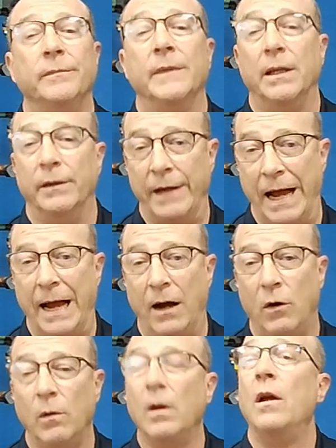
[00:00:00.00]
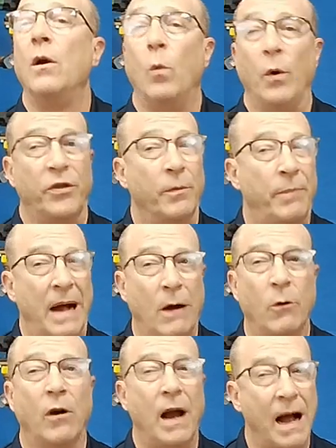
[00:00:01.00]
Now, with the
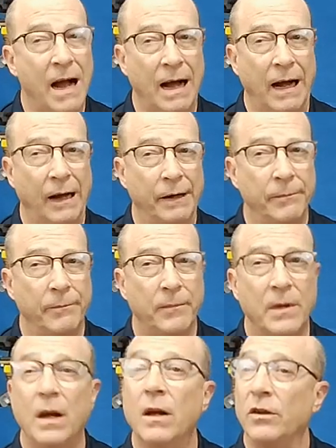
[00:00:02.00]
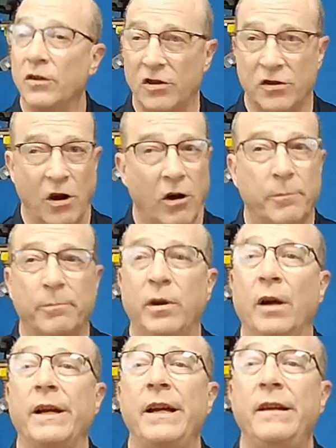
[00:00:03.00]
power on, start
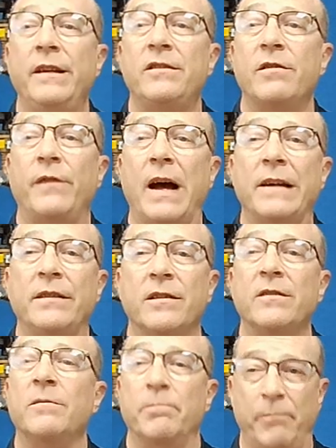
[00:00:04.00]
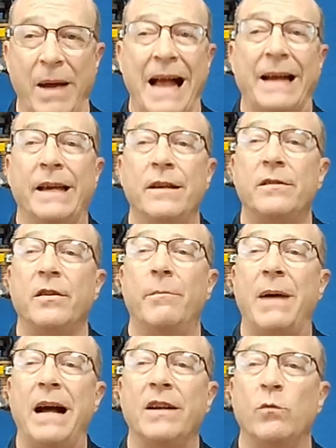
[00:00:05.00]
plugging these devices back into the
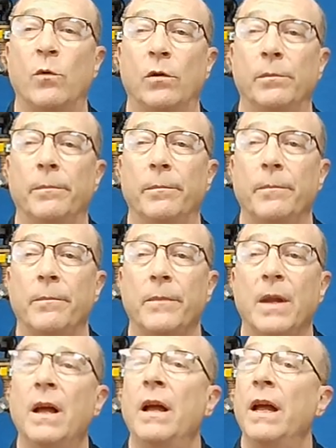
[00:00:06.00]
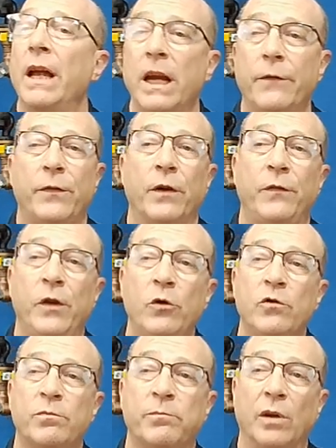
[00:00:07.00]
module. If the
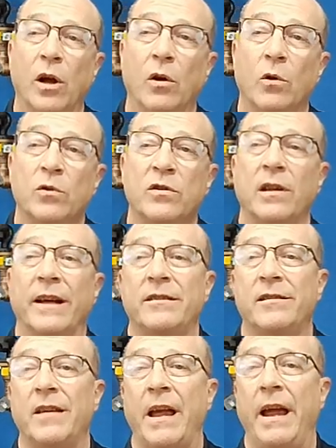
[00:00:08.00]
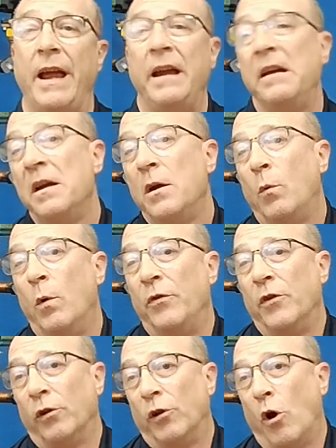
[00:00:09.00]
fuse blows, let's say, when
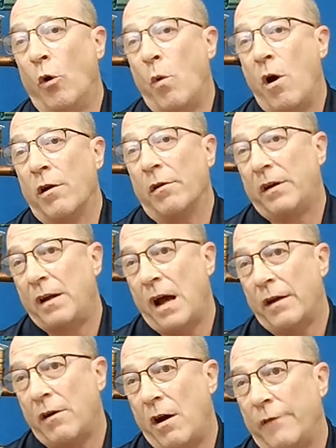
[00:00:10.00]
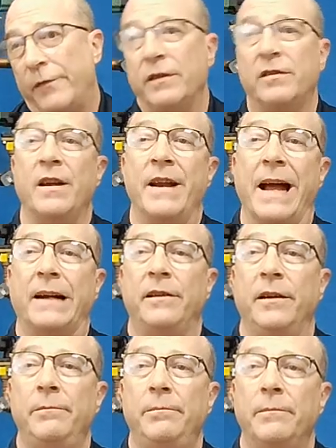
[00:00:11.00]
the low water cutoff is
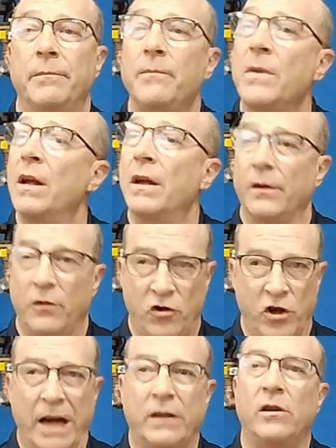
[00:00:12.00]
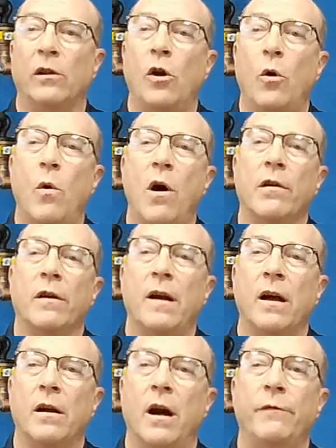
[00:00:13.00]
connected, check the low water
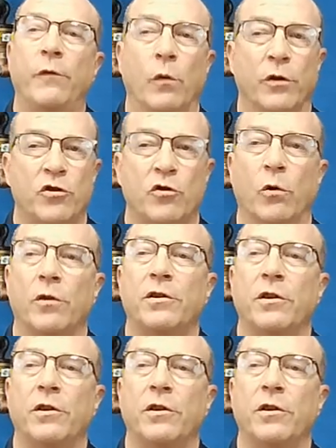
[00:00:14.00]
cutoff for a short to